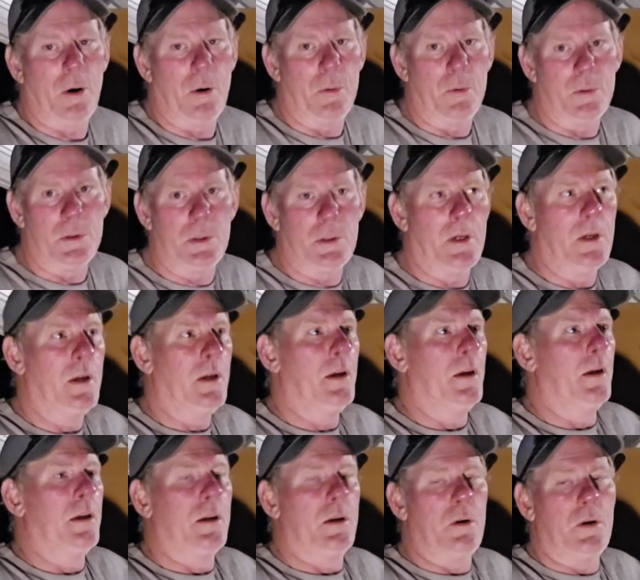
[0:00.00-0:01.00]
totes,
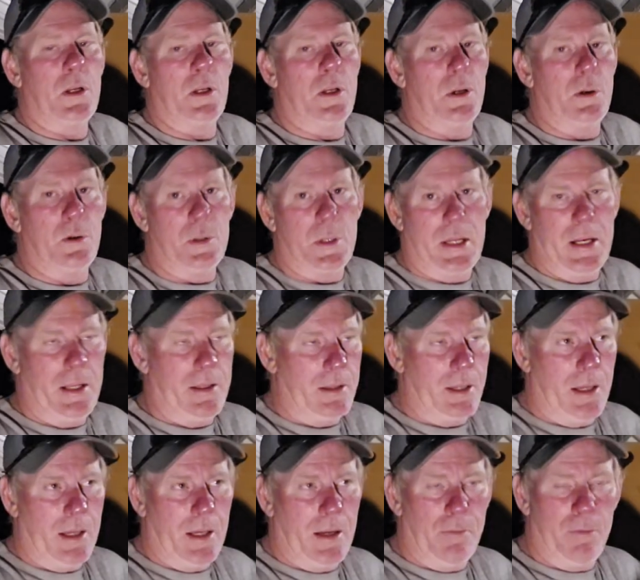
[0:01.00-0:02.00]
you can use
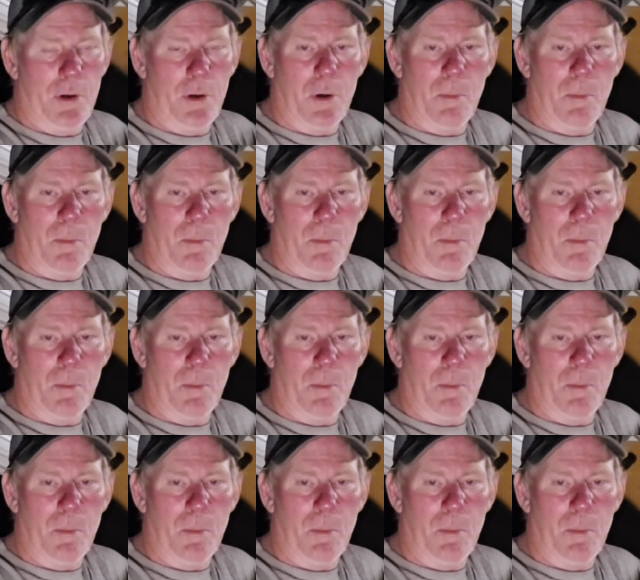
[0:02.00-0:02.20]
anything.